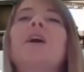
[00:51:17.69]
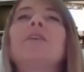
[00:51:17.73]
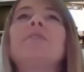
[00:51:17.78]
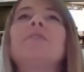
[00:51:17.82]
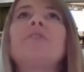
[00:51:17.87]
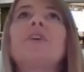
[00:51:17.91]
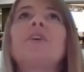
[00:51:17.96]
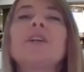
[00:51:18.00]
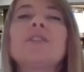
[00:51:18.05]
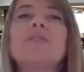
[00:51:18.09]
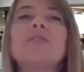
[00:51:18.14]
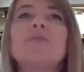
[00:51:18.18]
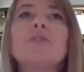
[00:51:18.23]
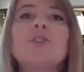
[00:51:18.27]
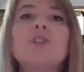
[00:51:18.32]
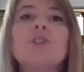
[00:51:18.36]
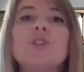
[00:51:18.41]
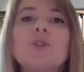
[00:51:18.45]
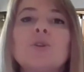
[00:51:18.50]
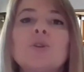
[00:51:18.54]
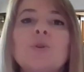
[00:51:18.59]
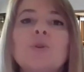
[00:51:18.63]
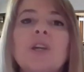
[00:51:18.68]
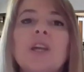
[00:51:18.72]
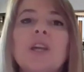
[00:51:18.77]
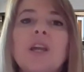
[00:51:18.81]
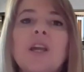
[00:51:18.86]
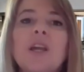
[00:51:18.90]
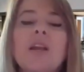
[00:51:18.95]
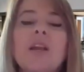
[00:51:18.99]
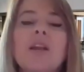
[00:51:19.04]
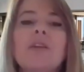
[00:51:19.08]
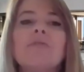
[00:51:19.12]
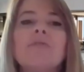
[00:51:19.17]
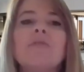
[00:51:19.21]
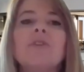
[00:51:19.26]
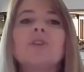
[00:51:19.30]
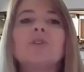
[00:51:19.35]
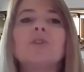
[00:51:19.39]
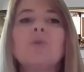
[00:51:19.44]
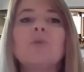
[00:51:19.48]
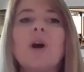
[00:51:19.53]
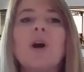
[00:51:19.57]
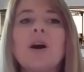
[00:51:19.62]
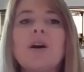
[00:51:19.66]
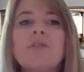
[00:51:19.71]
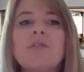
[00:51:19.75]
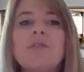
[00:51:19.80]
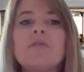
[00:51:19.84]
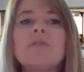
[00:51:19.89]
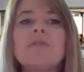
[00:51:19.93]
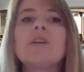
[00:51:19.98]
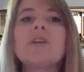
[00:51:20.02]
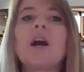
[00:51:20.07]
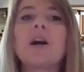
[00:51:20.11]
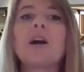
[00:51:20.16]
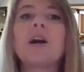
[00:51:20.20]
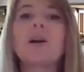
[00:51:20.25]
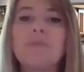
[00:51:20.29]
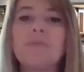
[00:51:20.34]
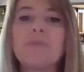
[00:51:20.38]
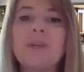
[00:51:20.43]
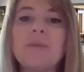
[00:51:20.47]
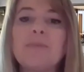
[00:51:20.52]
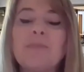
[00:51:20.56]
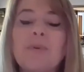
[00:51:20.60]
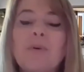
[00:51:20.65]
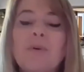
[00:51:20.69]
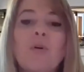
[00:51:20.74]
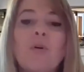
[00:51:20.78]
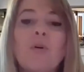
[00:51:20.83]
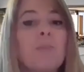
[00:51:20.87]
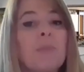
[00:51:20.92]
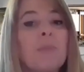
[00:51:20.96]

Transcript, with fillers: advice would you give to other young people,